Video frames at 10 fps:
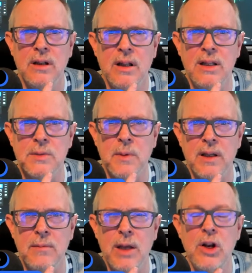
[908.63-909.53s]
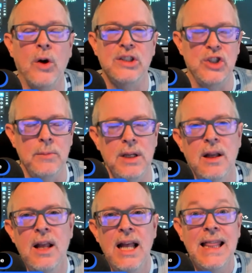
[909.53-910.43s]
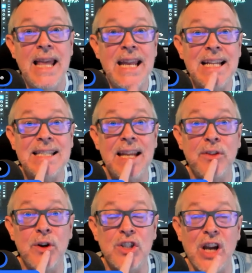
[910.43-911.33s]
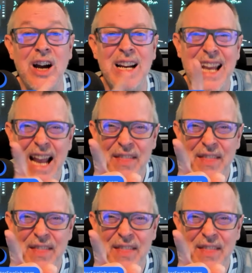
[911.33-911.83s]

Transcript: I think it's Mikey. No, it's Jimmy. They can take their tongue